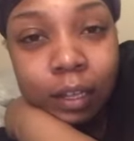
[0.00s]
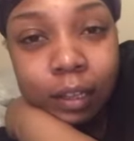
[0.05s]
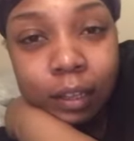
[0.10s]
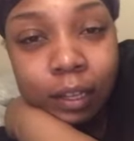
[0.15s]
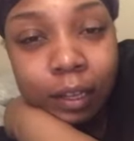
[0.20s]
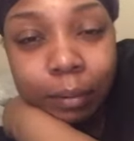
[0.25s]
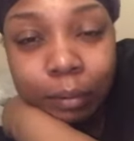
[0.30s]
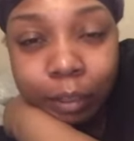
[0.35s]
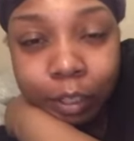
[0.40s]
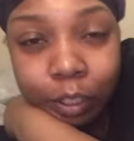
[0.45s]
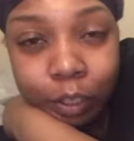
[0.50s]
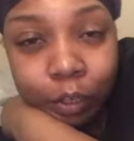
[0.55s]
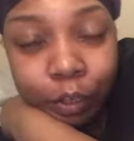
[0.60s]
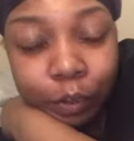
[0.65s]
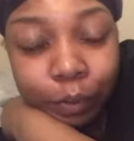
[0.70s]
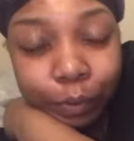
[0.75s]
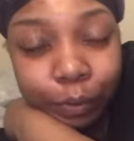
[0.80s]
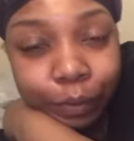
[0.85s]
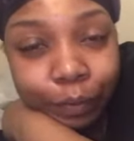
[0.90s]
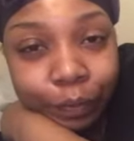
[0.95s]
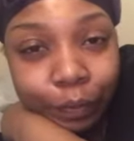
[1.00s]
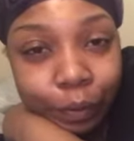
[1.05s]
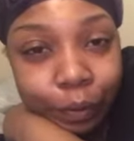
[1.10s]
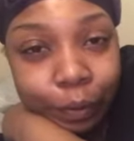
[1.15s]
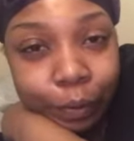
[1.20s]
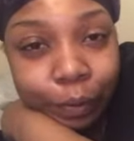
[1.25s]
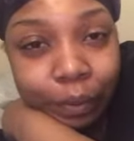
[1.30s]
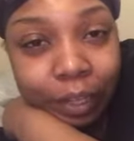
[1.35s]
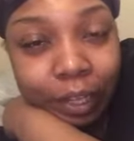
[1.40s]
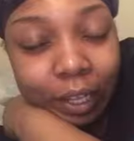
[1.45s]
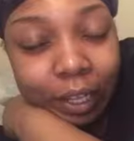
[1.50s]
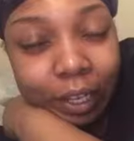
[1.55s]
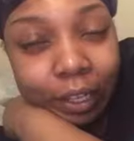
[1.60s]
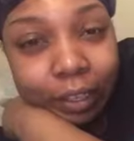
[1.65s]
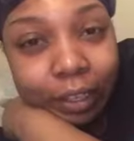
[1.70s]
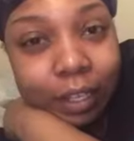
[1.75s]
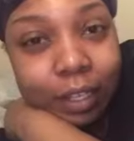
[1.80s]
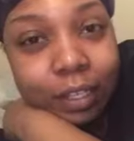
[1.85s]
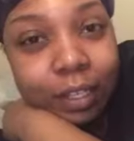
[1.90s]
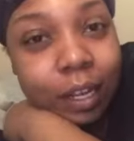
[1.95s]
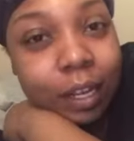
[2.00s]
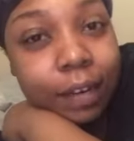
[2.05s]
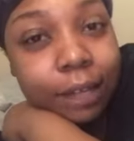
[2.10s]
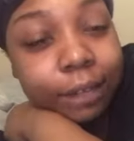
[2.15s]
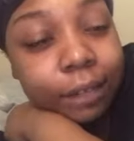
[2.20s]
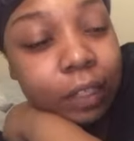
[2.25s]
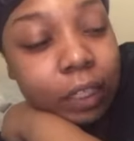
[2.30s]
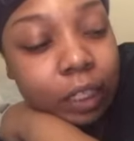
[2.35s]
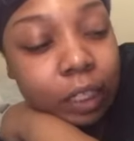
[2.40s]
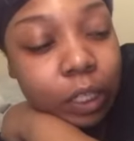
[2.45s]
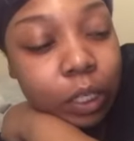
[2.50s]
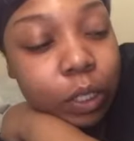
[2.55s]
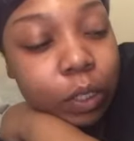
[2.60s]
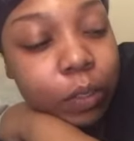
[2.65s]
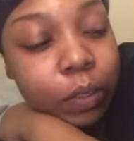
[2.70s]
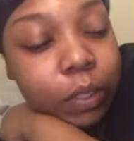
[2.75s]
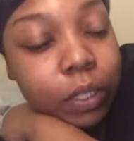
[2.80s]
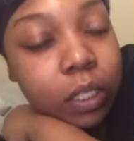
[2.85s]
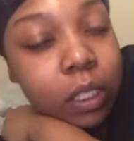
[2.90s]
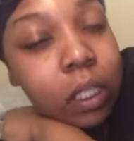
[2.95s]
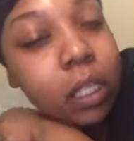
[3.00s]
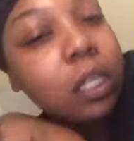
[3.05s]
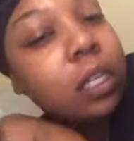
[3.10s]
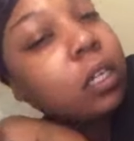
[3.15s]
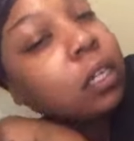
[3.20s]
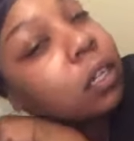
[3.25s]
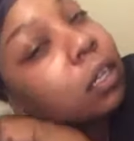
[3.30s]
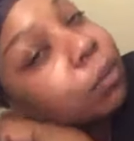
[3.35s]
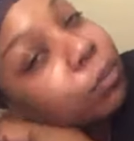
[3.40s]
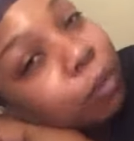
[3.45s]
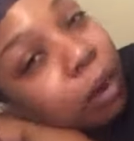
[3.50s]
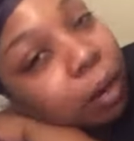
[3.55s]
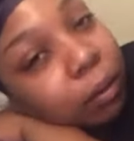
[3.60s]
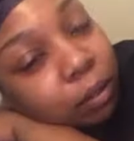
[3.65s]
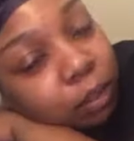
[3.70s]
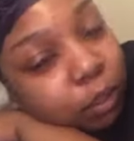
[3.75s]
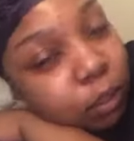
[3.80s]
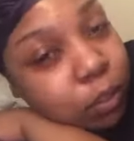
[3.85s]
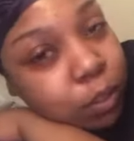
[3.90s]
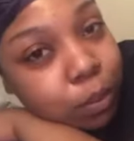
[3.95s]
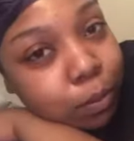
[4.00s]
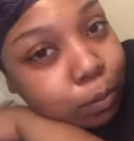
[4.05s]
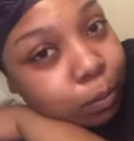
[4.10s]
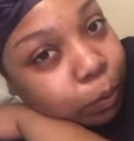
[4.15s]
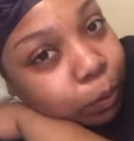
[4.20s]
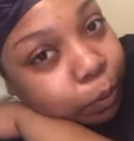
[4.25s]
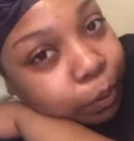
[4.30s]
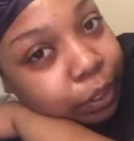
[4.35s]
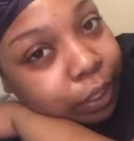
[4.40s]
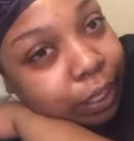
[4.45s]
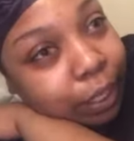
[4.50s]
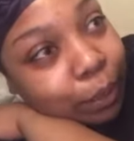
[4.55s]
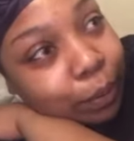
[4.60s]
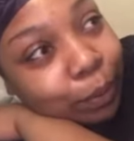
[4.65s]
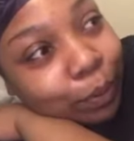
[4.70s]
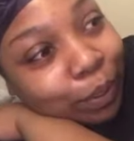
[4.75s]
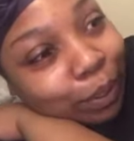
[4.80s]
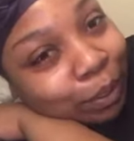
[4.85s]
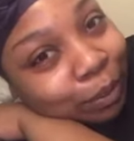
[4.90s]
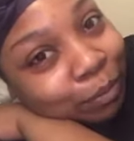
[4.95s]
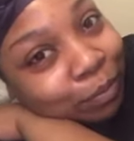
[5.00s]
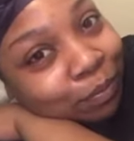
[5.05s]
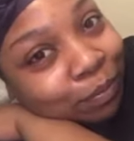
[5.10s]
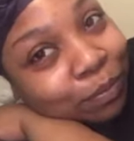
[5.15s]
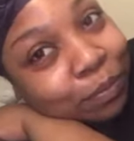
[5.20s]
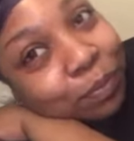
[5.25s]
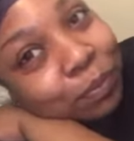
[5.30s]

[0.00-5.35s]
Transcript: Let me know if you like these kind of videos. Probably do some more. I don't know.